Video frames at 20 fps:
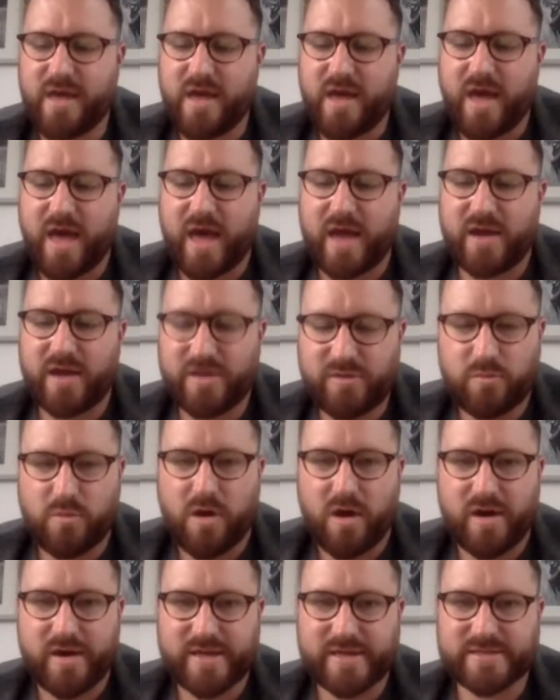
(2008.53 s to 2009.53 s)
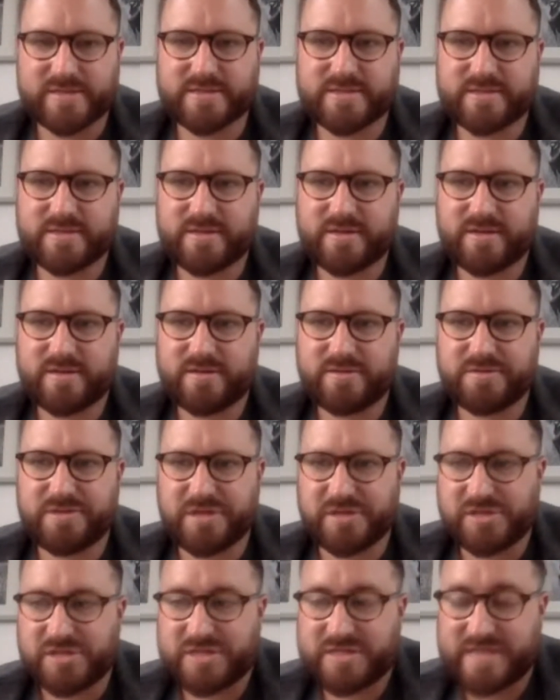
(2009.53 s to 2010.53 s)
And otherwise,
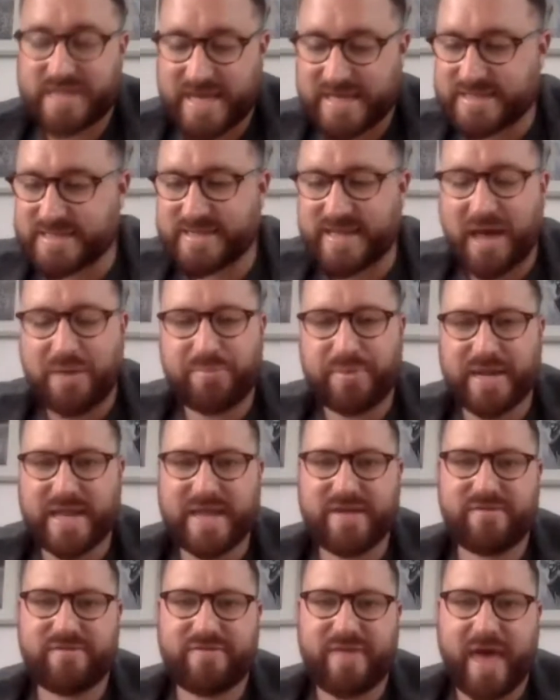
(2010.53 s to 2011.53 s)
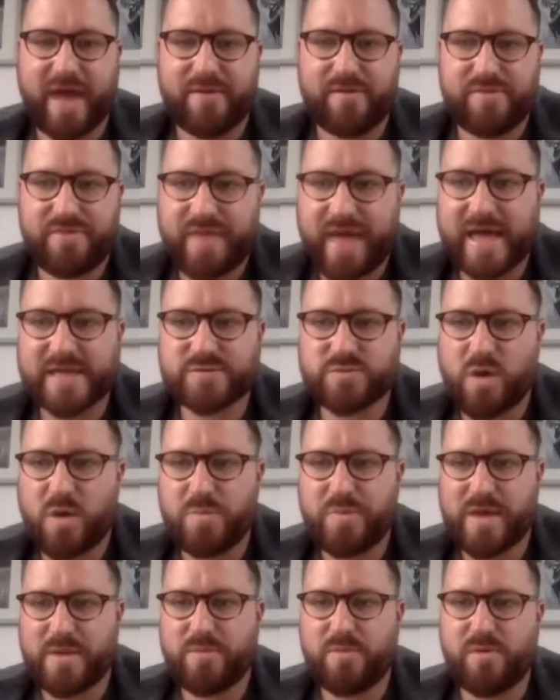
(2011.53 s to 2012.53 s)
there just isn't that belief there, and that's why
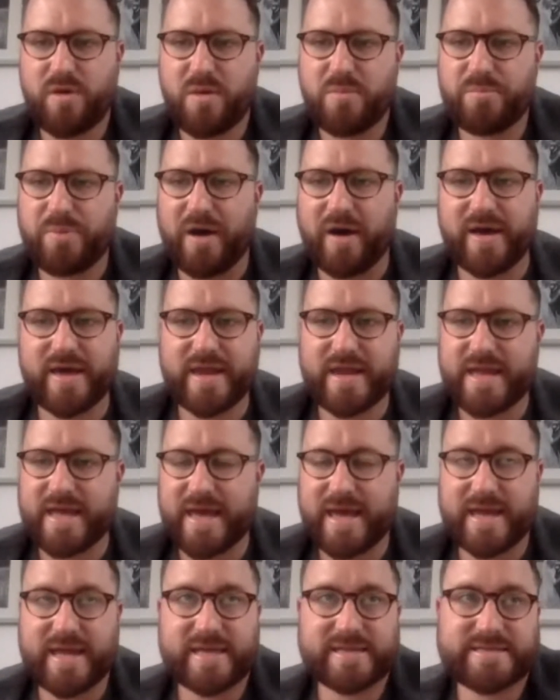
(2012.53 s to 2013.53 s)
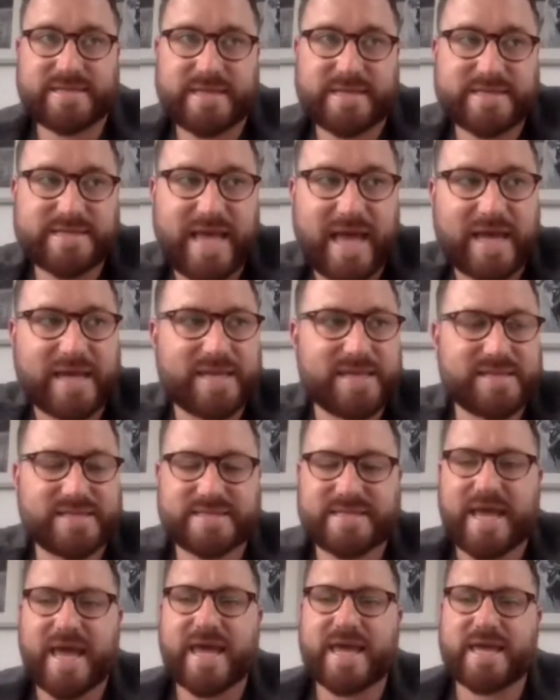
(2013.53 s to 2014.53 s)
people won't buy. And it's exactly the
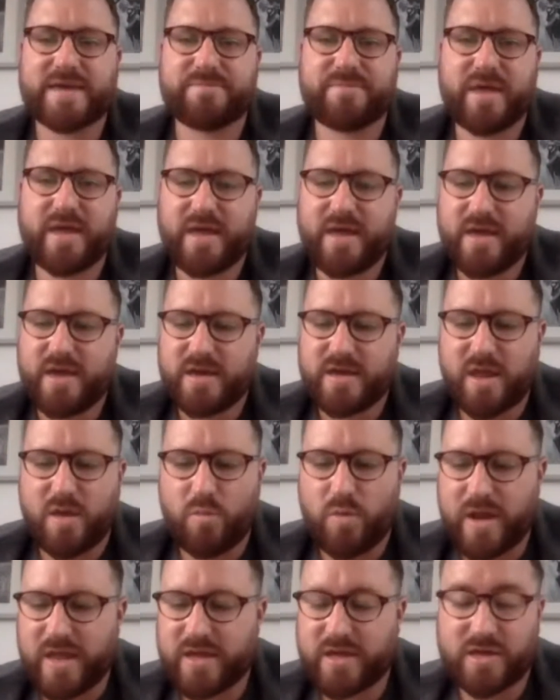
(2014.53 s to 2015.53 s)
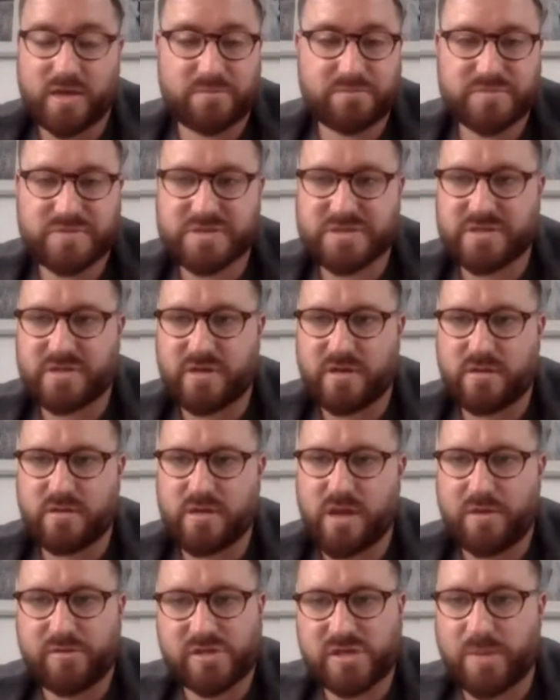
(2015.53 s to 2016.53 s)
same, when it comes to a
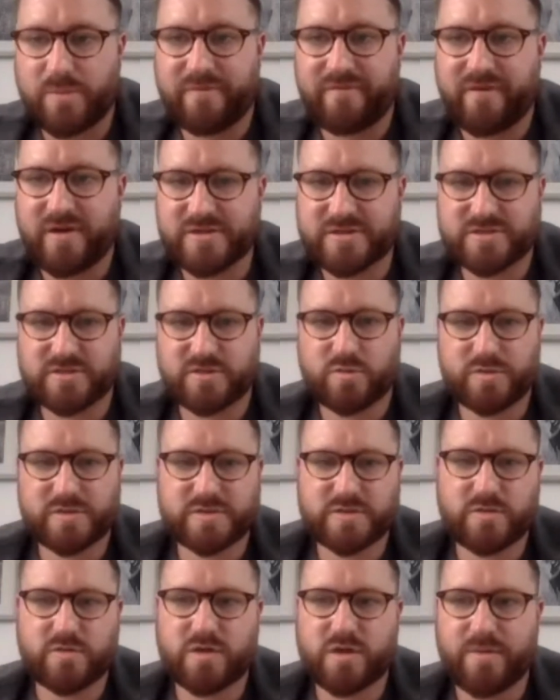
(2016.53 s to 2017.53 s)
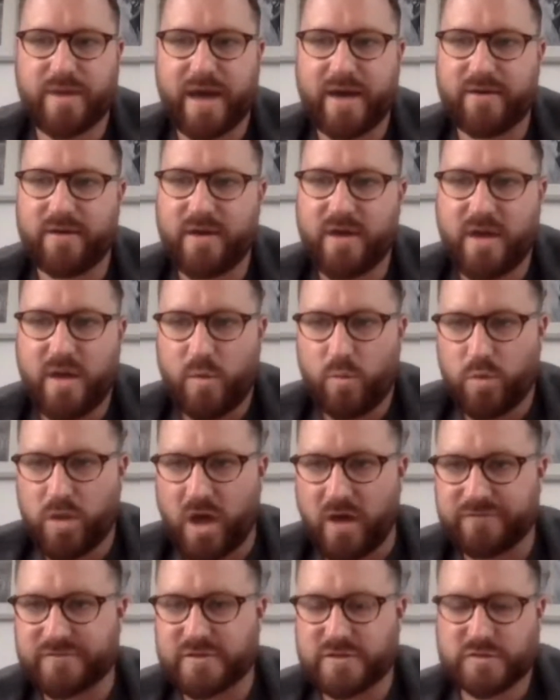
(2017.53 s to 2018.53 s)
Shopify store that we talk about. We
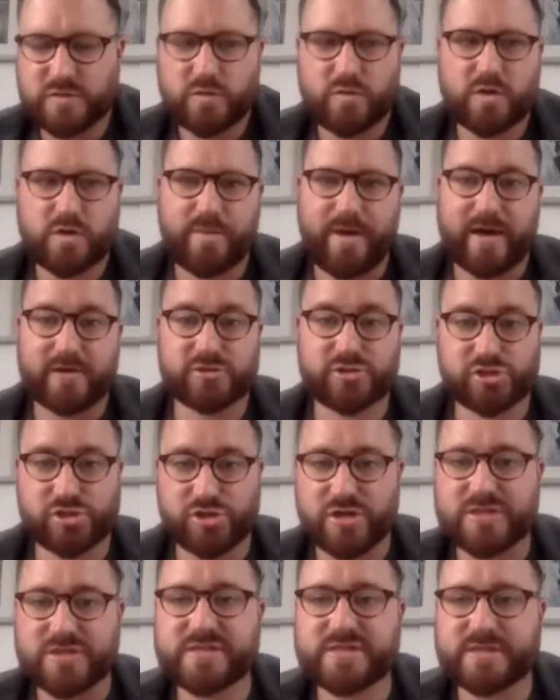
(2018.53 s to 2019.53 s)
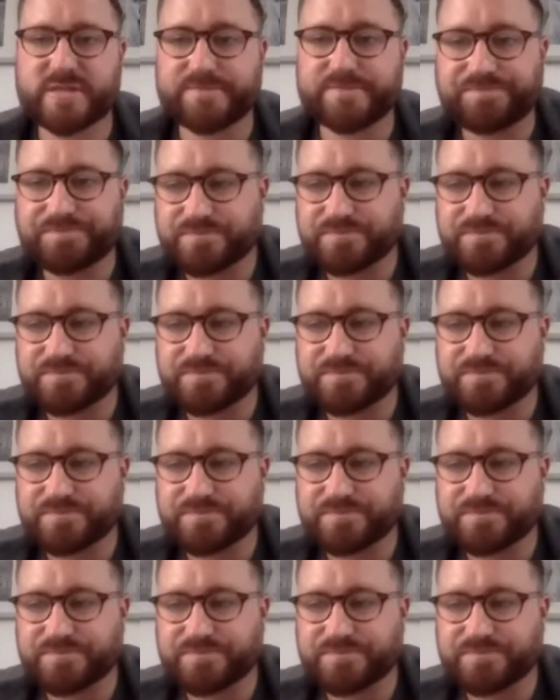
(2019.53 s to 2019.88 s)
often talk about trust